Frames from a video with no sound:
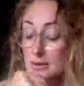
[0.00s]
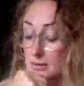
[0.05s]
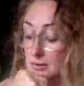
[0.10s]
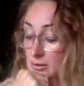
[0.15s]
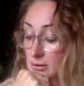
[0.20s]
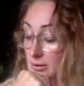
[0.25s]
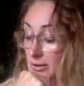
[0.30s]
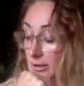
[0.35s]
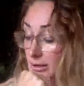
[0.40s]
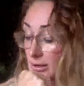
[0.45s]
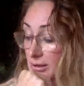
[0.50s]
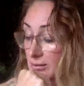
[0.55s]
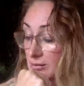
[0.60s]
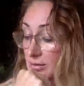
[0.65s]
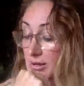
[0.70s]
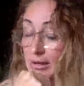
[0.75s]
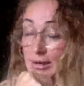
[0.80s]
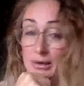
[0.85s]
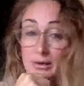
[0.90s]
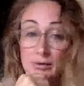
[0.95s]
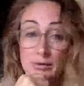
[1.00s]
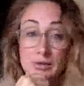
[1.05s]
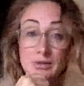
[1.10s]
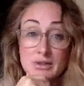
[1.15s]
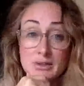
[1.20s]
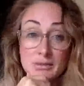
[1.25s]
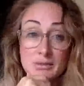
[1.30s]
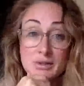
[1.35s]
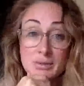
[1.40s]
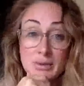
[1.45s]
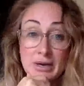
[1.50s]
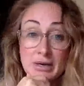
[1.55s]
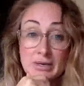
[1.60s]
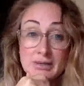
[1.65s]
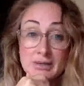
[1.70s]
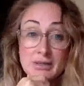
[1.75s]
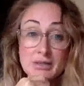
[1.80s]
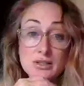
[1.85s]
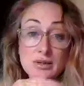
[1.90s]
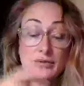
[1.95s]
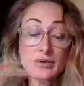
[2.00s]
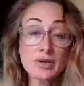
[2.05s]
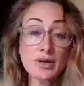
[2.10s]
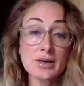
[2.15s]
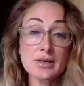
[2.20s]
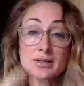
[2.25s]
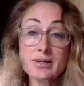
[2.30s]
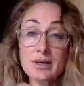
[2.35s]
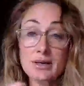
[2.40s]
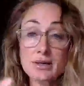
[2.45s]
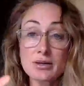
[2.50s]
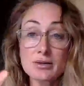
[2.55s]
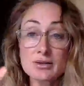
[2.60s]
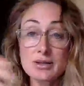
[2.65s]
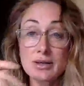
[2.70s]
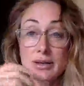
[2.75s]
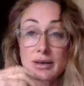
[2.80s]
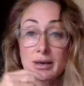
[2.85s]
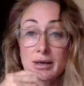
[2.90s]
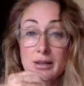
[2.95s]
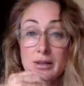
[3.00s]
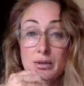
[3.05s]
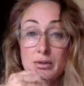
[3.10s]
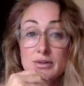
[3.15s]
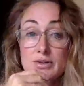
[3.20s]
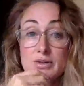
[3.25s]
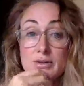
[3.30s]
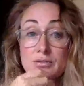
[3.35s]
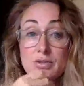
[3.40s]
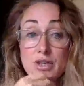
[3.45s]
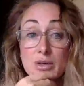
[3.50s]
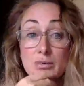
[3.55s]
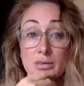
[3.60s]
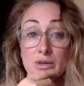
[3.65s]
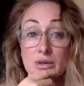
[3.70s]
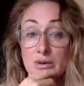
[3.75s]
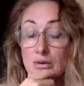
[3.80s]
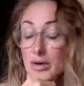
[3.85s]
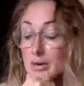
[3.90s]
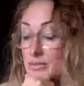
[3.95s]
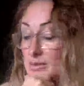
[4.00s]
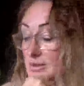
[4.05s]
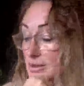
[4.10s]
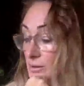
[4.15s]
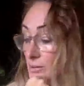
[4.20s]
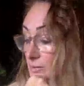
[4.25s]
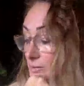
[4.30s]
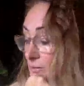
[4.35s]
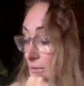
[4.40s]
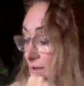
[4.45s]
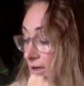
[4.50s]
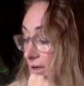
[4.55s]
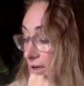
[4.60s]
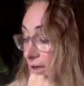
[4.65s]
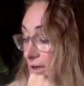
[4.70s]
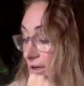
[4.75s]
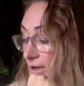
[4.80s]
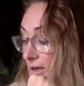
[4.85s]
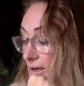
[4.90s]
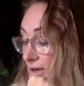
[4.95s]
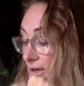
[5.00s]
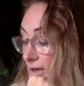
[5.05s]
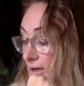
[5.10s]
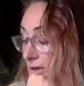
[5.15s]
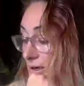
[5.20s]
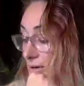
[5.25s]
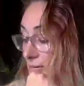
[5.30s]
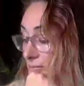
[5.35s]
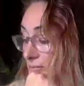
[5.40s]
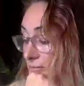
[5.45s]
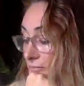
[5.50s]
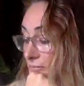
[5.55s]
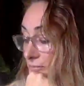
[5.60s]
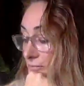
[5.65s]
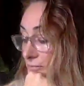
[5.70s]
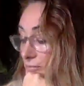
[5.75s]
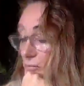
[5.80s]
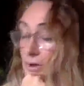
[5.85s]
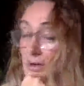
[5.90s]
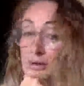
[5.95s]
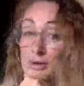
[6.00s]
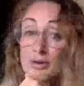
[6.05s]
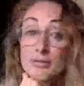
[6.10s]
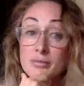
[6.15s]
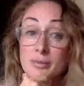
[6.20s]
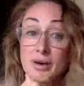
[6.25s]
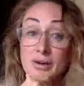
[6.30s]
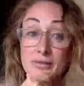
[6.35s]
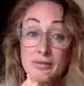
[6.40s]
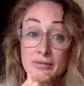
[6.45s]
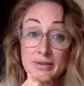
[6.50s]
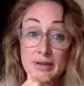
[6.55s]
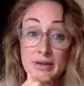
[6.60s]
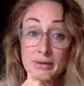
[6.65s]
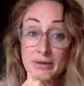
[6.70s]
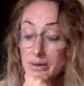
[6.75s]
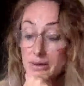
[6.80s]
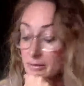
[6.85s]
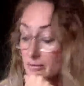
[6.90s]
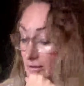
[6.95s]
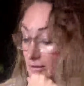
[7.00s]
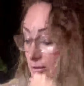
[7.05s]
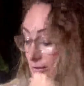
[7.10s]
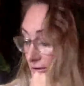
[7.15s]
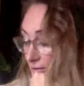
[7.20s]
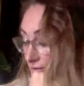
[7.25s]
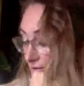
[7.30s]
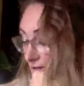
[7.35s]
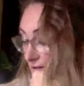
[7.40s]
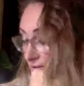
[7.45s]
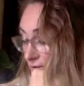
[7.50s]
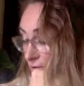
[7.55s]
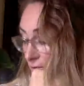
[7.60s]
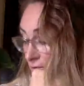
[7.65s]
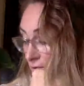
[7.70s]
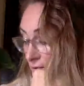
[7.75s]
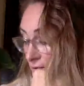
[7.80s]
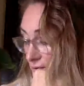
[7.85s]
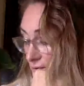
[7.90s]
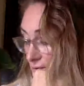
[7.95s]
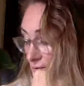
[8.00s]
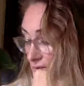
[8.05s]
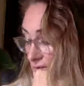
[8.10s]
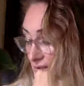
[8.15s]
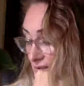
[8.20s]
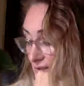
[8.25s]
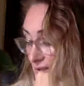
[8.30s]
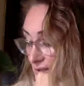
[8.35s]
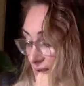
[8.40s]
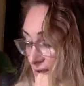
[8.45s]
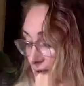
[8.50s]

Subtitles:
All right? But helichrysum is amazing. So if you guys aren't using any helichrysum, jump in and grab some. One of my very, very favorite oils.